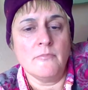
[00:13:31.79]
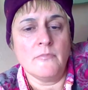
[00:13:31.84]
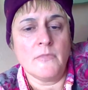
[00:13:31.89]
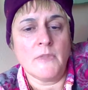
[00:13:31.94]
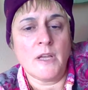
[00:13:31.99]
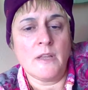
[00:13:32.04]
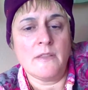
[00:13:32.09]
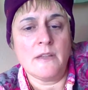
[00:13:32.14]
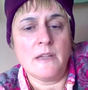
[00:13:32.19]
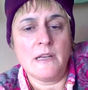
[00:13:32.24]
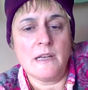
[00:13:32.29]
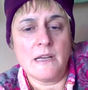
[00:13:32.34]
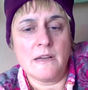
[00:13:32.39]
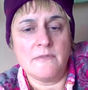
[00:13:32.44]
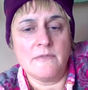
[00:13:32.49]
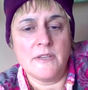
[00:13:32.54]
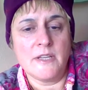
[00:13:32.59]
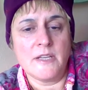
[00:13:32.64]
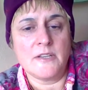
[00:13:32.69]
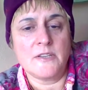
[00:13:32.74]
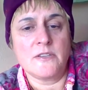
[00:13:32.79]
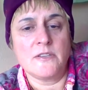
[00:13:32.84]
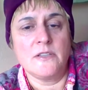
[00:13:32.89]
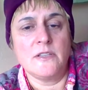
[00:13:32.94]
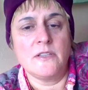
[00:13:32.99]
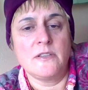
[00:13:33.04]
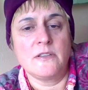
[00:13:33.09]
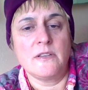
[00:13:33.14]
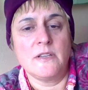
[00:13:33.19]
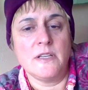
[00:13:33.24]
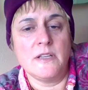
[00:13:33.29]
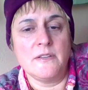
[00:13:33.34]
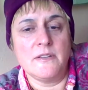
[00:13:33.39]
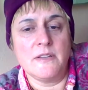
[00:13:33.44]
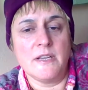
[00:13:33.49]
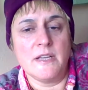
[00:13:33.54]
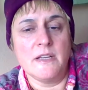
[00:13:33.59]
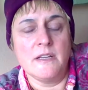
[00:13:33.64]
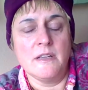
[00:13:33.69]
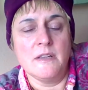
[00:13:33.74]
And they loved their children, and
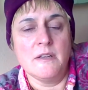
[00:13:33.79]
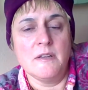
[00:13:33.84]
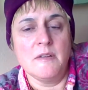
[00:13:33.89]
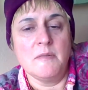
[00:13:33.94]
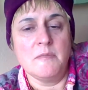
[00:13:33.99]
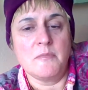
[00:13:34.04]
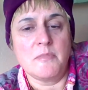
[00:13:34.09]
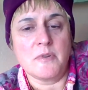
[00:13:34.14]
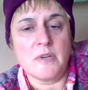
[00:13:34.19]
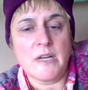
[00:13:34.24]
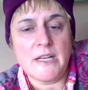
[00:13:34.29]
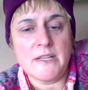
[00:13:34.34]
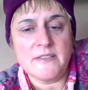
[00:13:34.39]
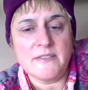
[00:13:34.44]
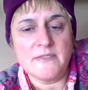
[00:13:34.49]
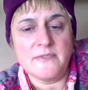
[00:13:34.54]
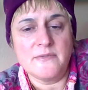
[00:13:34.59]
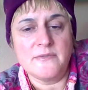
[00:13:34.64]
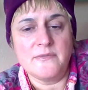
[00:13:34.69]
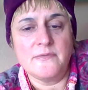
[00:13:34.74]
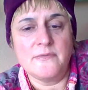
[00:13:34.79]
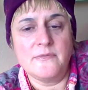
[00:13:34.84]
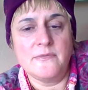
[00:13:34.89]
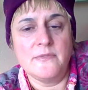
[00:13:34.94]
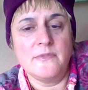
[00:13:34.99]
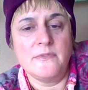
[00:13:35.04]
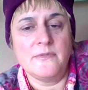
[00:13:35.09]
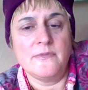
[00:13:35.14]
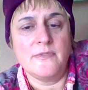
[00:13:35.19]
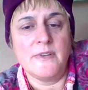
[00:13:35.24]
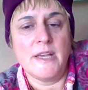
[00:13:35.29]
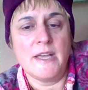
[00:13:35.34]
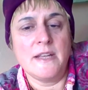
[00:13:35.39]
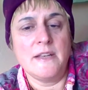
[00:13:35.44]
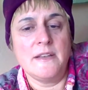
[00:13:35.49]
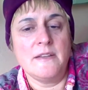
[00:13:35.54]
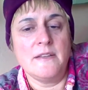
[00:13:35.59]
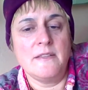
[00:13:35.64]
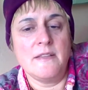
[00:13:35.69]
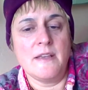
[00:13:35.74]
they
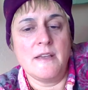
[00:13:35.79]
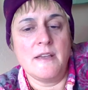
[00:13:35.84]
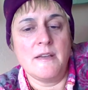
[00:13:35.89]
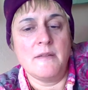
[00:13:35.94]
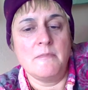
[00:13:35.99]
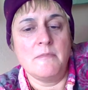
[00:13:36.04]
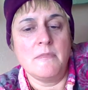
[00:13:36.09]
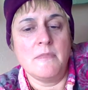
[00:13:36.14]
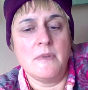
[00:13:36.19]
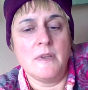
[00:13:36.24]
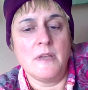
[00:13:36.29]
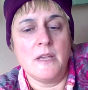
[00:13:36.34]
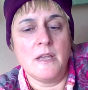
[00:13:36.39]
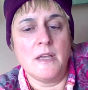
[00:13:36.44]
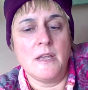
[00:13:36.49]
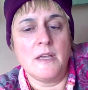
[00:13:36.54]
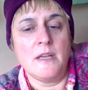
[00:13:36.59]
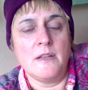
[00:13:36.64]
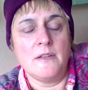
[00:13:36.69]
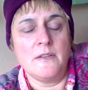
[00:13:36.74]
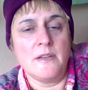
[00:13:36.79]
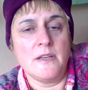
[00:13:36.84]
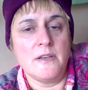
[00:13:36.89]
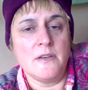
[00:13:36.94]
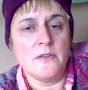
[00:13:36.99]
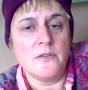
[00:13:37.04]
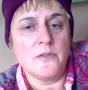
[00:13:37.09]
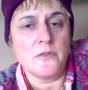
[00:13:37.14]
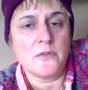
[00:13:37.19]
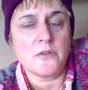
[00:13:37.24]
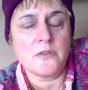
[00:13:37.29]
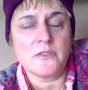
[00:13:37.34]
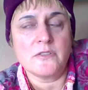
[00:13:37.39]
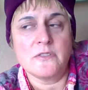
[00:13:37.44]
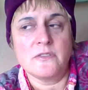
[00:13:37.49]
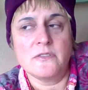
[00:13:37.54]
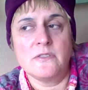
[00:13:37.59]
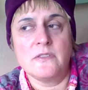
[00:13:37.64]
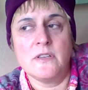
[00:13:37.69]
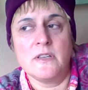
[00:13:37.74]
breastfed them, and they
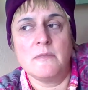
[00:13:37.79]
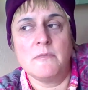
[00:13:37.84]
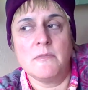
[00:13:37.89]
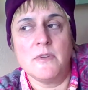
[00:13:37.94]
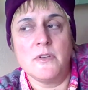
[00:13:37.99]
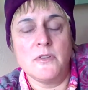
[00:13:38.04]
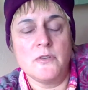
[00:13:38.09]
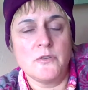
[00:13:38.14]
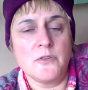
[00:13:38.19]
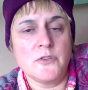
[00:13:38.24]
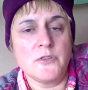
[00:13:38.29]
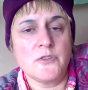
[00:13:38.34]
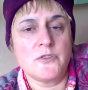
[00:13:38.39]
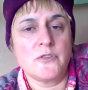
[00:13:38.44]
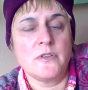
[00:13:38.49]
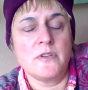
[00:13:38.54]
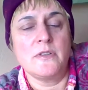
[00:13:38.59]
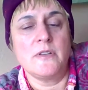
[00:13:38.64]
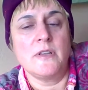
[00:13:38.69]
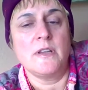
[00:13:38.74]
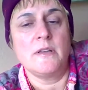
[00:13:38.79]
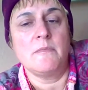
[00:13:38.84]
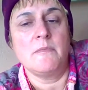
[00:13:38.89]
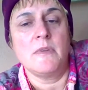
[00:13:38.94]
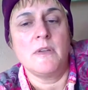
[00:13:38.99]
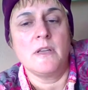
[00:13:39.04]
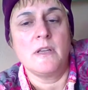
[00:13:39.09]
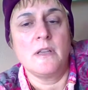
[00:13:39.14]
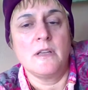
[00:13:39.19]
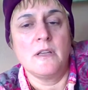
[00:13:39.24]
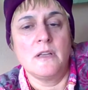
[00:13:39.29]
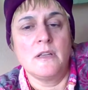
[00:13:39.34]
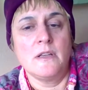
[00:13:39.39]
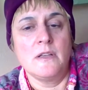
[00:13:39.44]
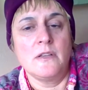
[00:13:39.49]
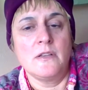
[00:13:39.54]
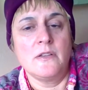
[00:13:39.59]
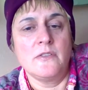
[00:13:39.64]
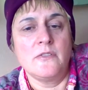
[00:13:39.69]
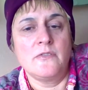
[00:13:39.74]
nursed them and nurtured them.
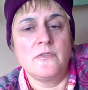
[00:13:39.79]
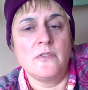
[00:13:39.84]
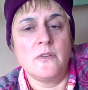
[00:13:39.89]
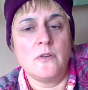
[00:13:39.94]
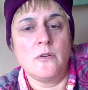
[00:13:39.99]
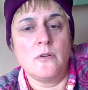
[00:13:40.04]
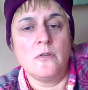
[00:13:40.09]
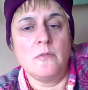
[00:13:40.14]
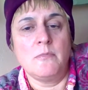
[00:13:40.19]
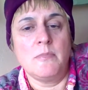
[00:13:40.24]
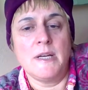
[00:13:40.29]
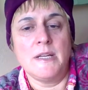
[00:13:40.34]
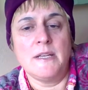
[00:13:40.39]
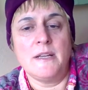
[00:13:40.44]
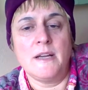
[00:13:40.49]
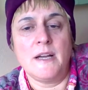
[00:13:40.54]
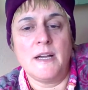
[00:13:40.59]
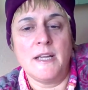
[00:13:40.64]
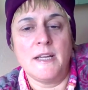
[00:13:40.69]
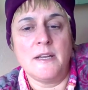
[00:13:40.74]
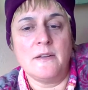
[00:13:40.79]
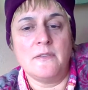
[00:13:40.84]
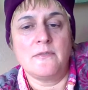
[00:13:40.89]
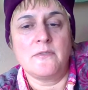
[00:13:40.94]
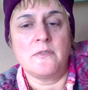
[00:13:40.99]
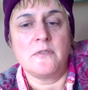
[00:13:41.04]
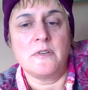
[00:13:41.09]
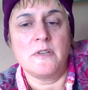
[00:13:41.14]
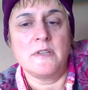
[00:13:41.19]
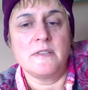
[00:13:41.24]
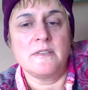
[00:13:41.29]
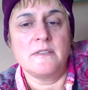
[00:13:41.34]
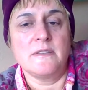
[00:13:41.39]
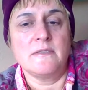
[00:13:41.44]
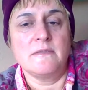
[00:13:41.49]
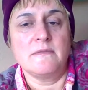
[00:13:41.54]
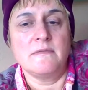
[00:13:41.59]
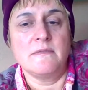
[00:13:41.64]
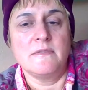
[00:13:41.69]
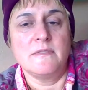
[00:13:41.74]
So, but I, of course,
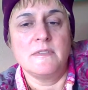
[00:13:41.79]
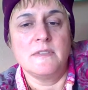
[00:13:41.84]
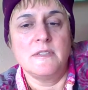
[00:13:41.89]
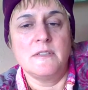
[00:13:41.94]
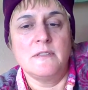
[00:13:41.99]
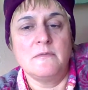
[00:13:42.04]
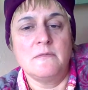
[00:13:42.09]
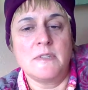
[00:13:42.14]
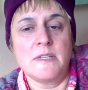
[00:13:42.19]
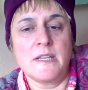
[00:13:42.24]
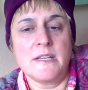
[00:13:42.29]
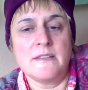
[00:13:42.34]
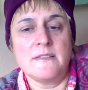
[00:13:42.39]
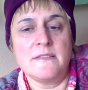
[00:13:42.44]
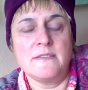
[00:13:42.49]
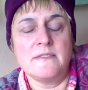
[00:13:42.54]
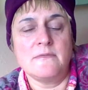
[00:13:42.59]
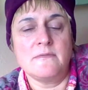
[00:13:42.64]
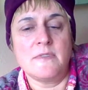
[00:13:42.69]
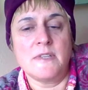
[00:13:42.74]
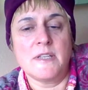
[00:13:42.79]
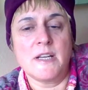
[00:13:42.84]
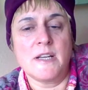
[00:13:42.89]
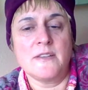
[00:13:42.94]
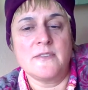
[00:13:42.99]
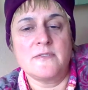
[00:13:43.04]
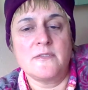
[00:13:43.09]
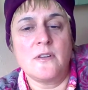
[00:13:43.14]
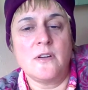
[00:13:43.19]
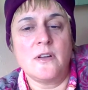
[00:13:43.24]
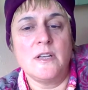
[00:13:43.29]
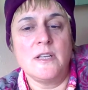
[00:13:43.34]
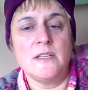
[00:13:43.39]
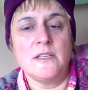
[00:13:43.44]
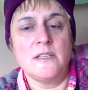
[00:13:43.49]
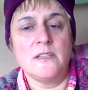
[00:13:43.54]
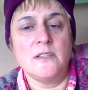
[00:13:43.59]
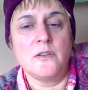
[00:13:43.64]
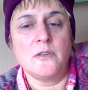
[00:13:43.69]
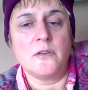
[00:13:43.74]
when I saw
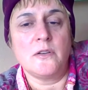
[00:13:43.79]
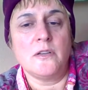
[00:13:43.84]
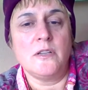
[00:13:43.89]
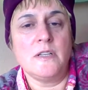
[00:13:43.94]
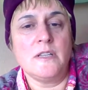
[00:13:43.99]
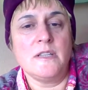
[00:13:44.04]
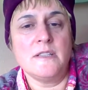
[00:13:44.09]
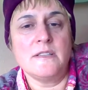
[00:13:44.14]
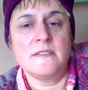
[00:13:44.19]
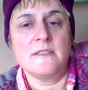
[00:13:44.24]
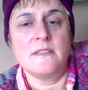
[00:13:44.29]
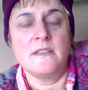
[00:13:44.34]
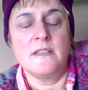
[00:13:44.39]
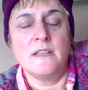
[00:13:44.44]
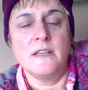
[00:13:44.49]
little girls,